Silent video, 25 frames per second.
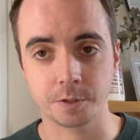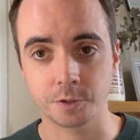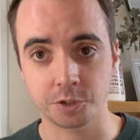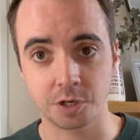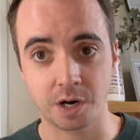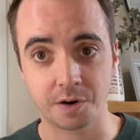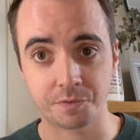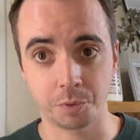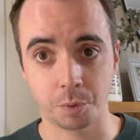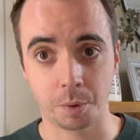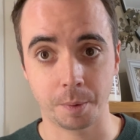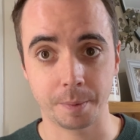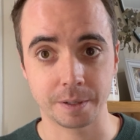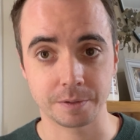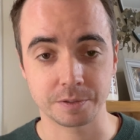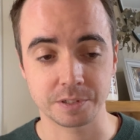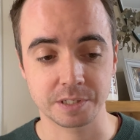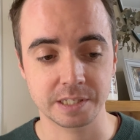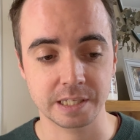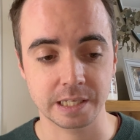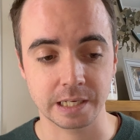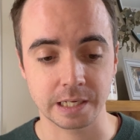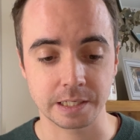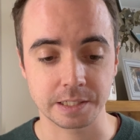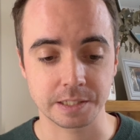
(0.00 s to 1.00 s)
the driver won't be able to
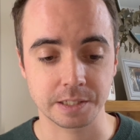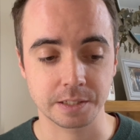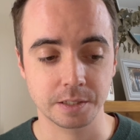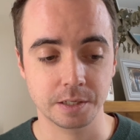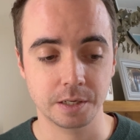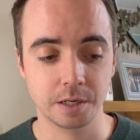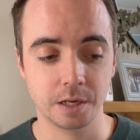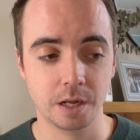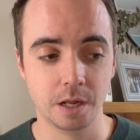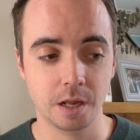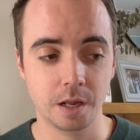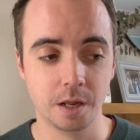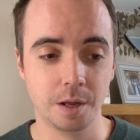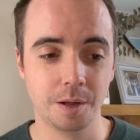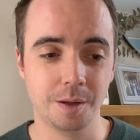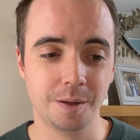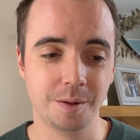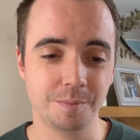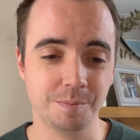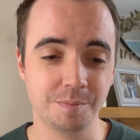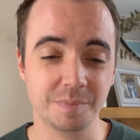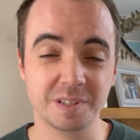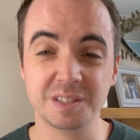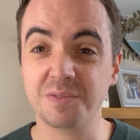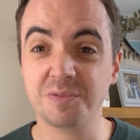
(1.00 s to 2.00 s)
see it.
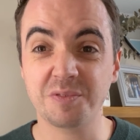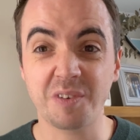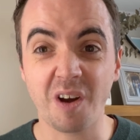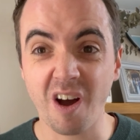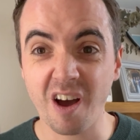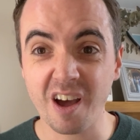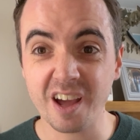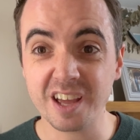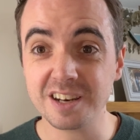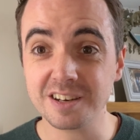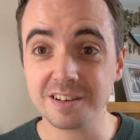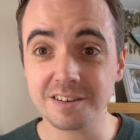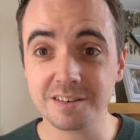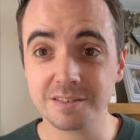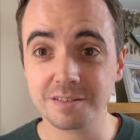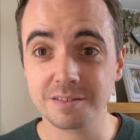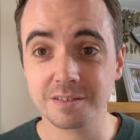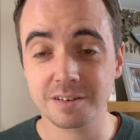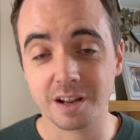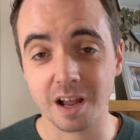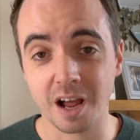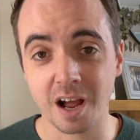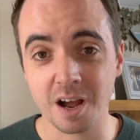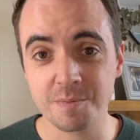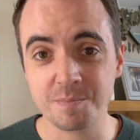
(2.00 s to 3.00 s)
It's fine.
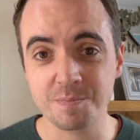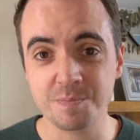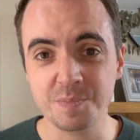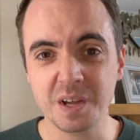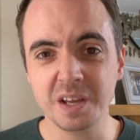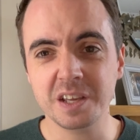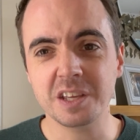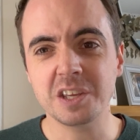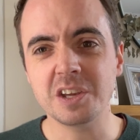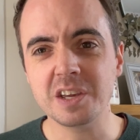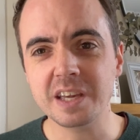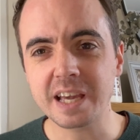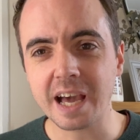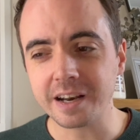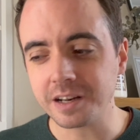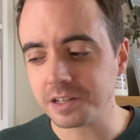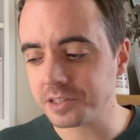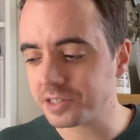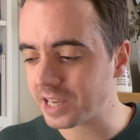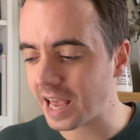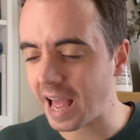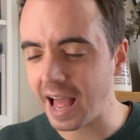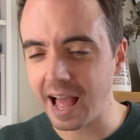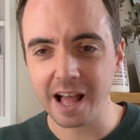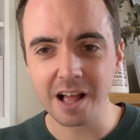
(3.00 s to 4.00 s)
You can kind of
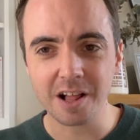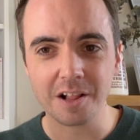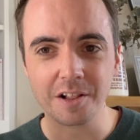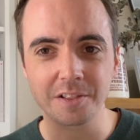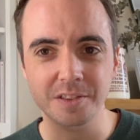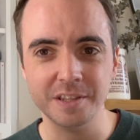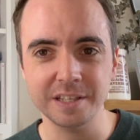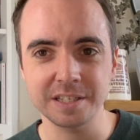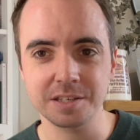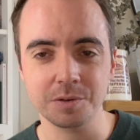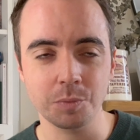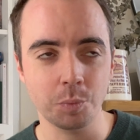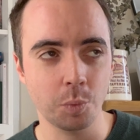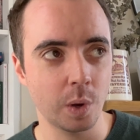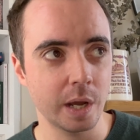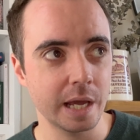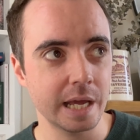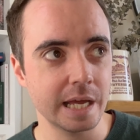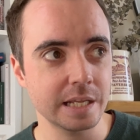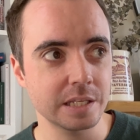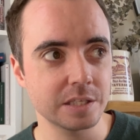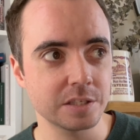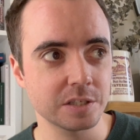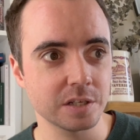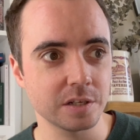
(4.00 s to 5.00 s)
tell there's a
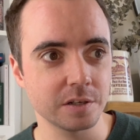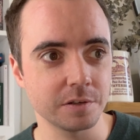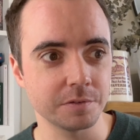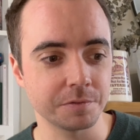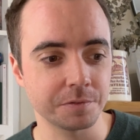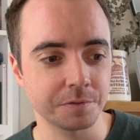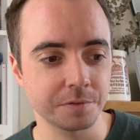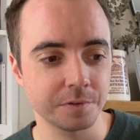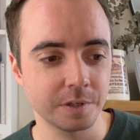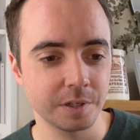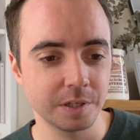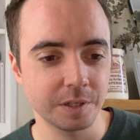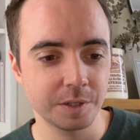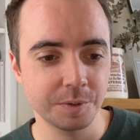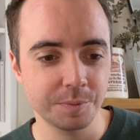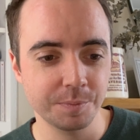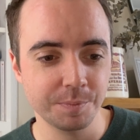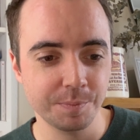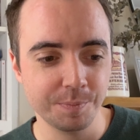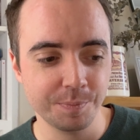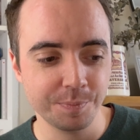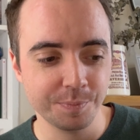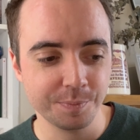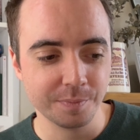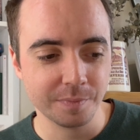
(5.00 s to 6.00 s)
weird sort of,
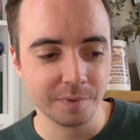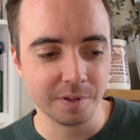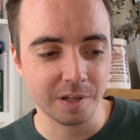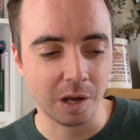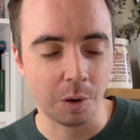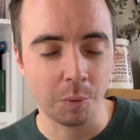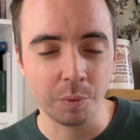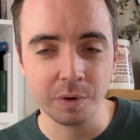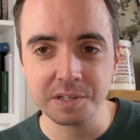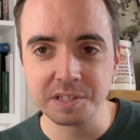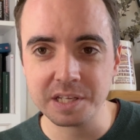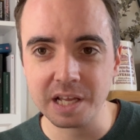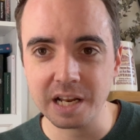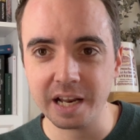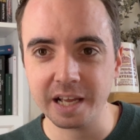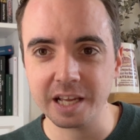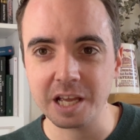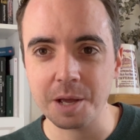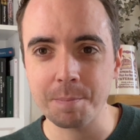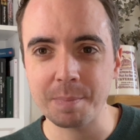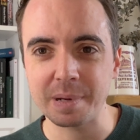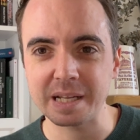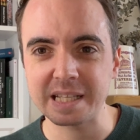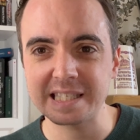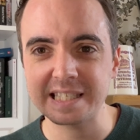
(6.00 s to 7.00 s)
I want to say like a
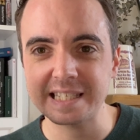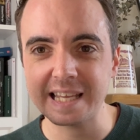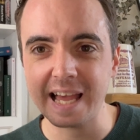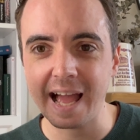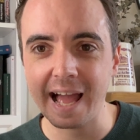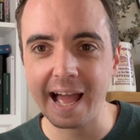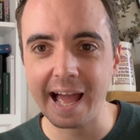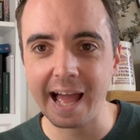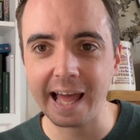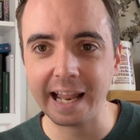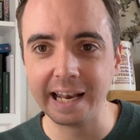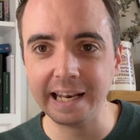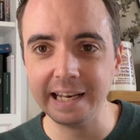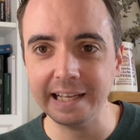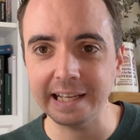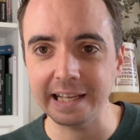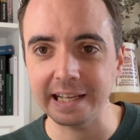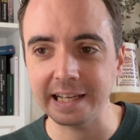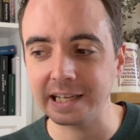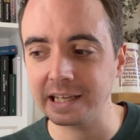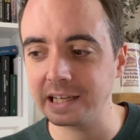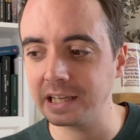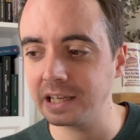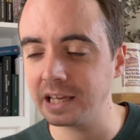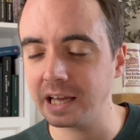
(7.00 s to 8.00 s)

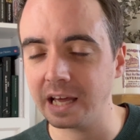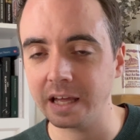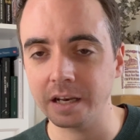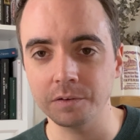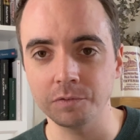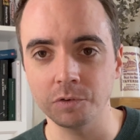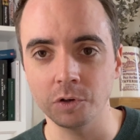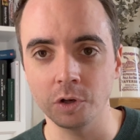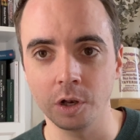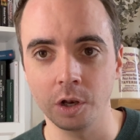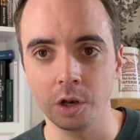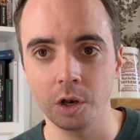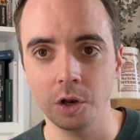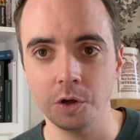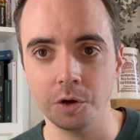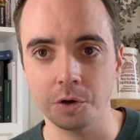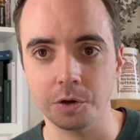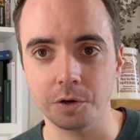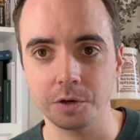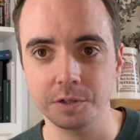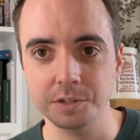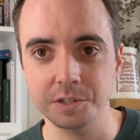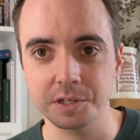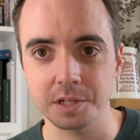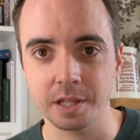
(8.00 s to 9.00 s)
metallic kind of
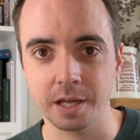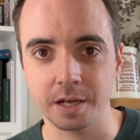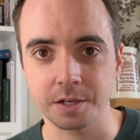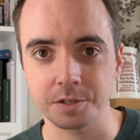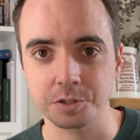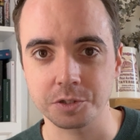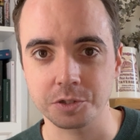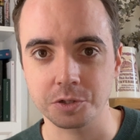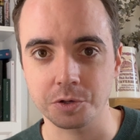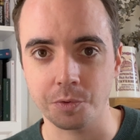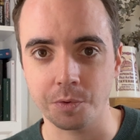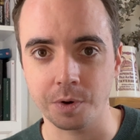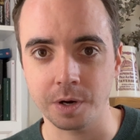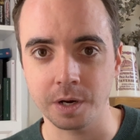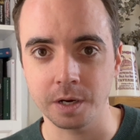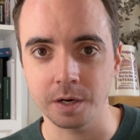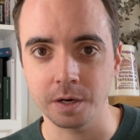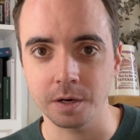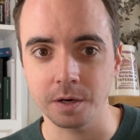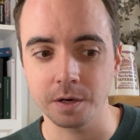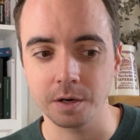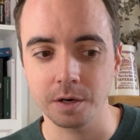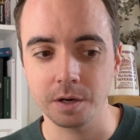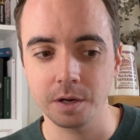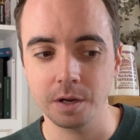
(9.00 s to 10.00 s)
look to that
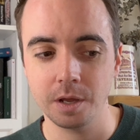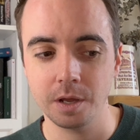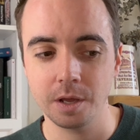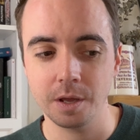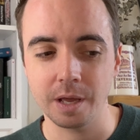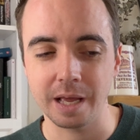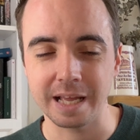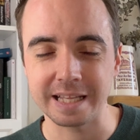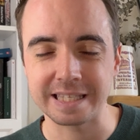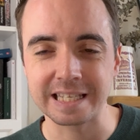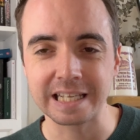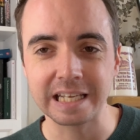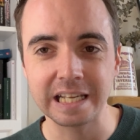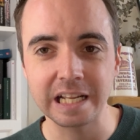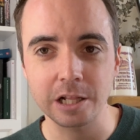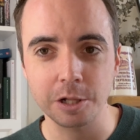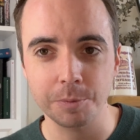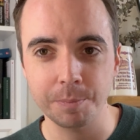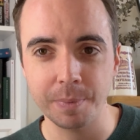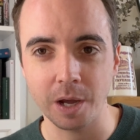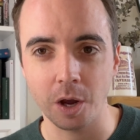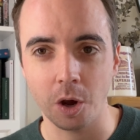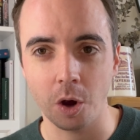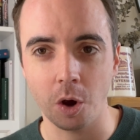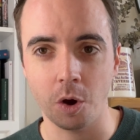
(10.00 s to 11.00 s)
screen. It's a little
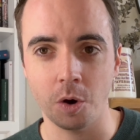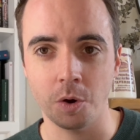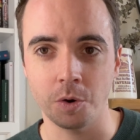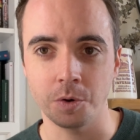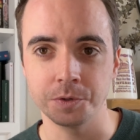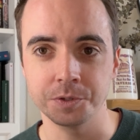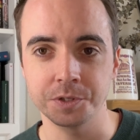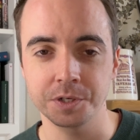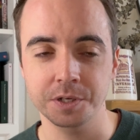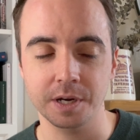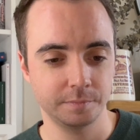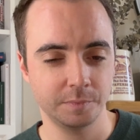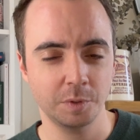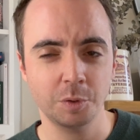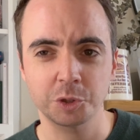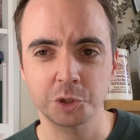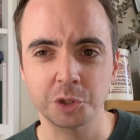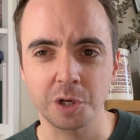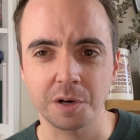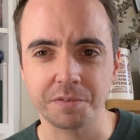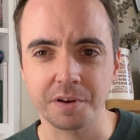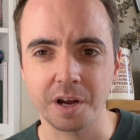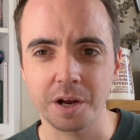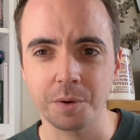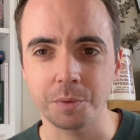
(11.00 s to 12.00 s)
bit odd. Not sure
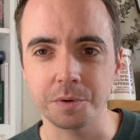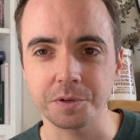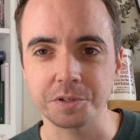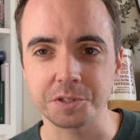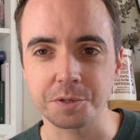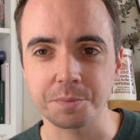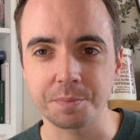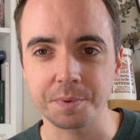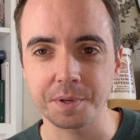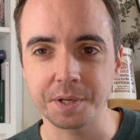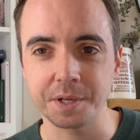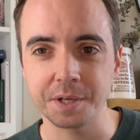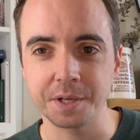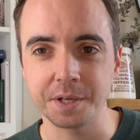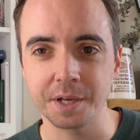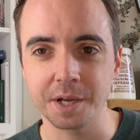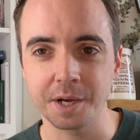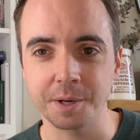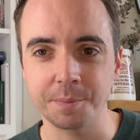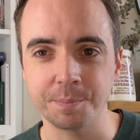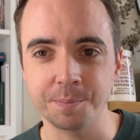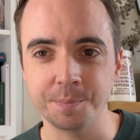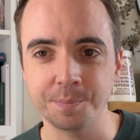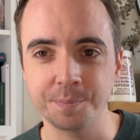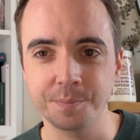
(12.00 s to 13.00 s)
if I want to be
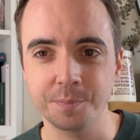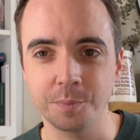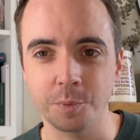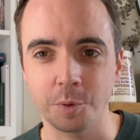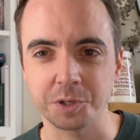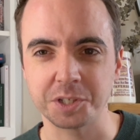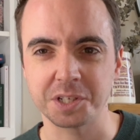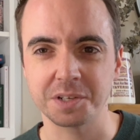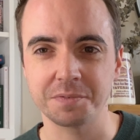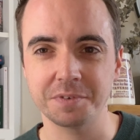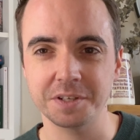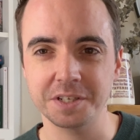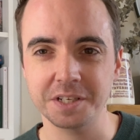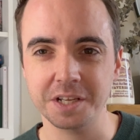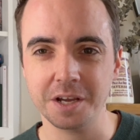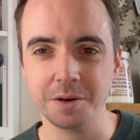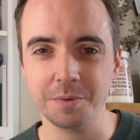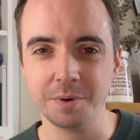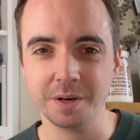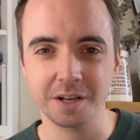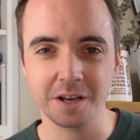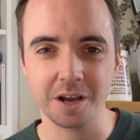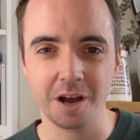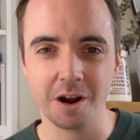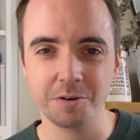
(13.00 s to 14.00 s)
watching video
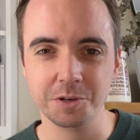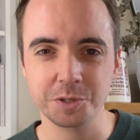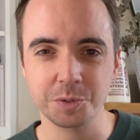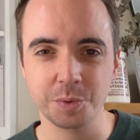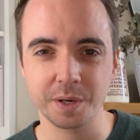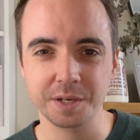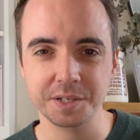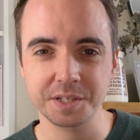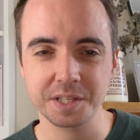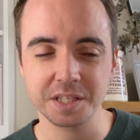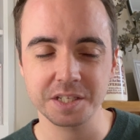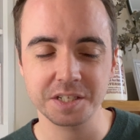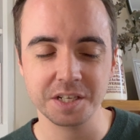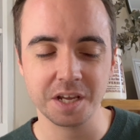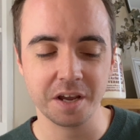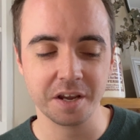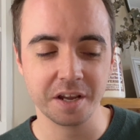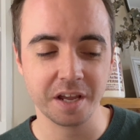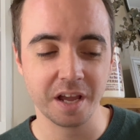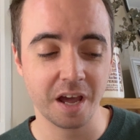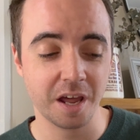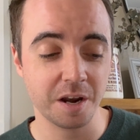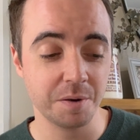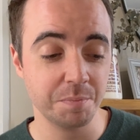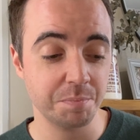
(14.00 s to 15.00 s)
in a car as quick as the
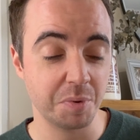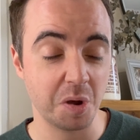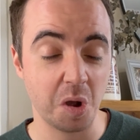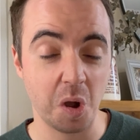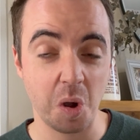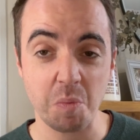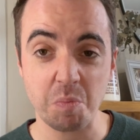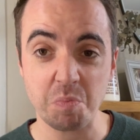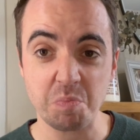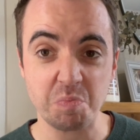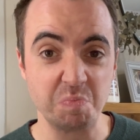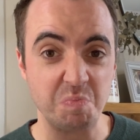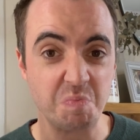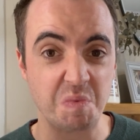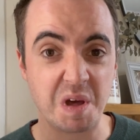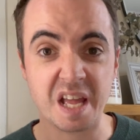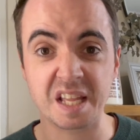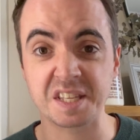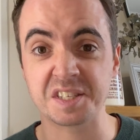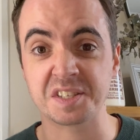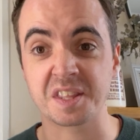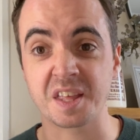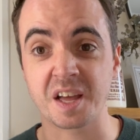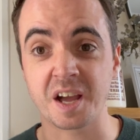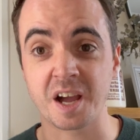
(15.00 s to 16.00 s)
Taycan, but
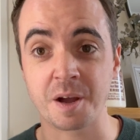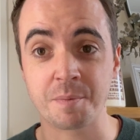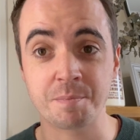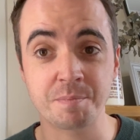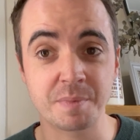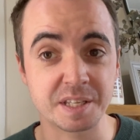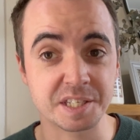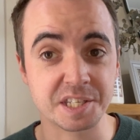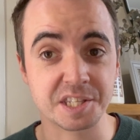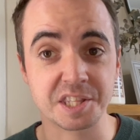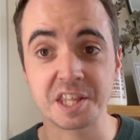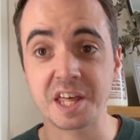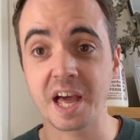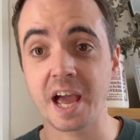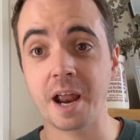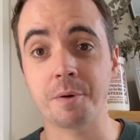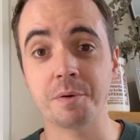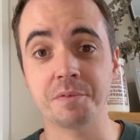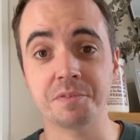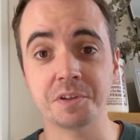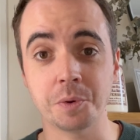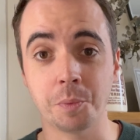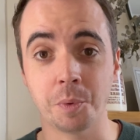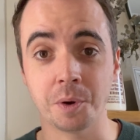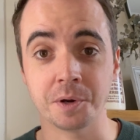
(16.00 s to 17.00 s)
it's there. It's there
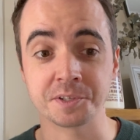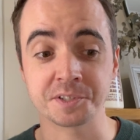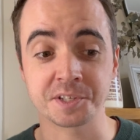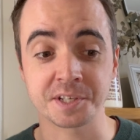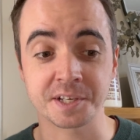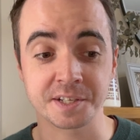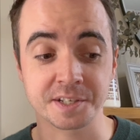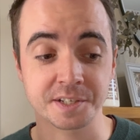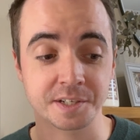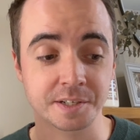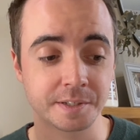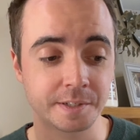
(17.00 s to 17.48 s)
if you want it.